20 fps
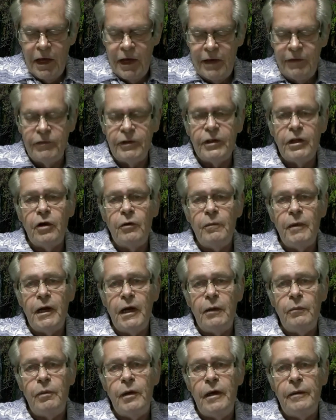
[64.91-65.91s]
Even though
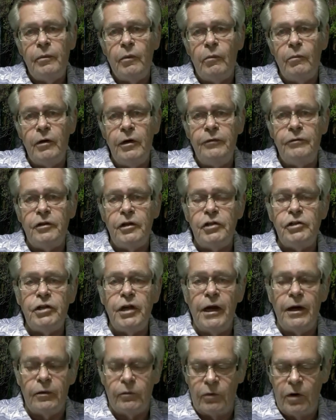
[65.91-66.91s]
many people move to
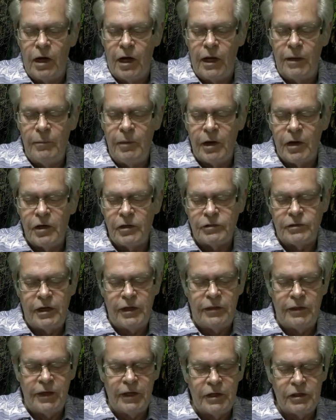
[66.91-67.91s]
Chiang Rai because
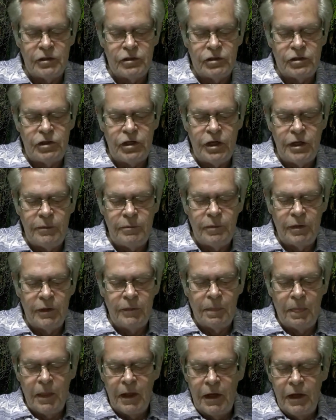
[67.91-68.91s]
they think it's cheap,
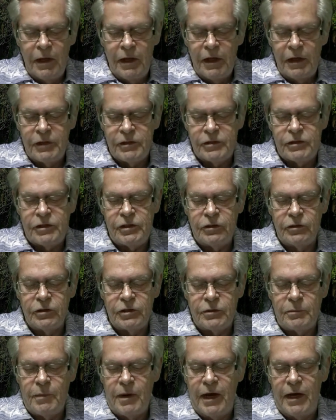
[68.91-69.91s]
it's still
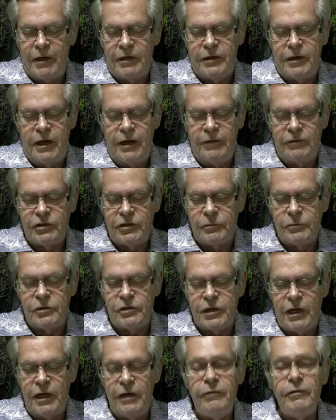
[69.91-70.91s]
smart to have some
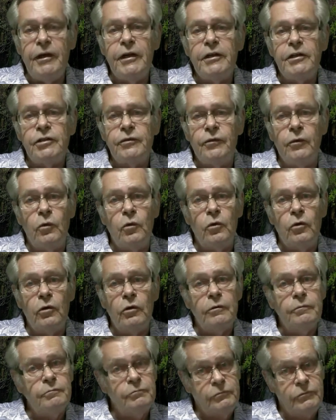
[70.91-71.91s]
savings
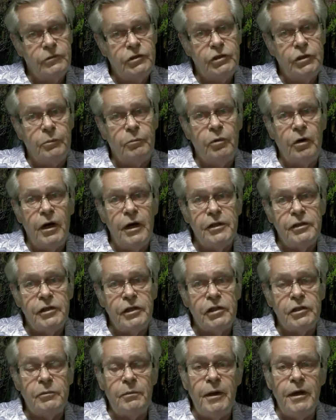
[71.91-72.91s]
for surprise
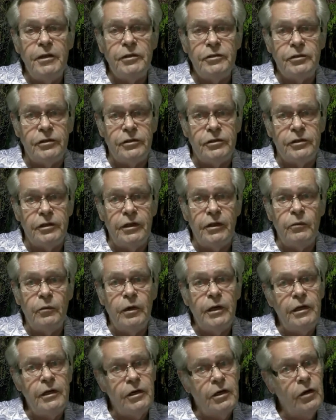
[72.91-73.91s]
expenses, and
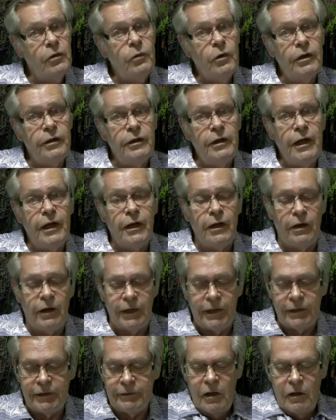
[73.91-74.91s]
we know what they're
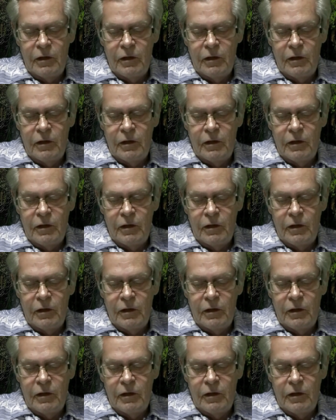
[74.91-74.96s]
like.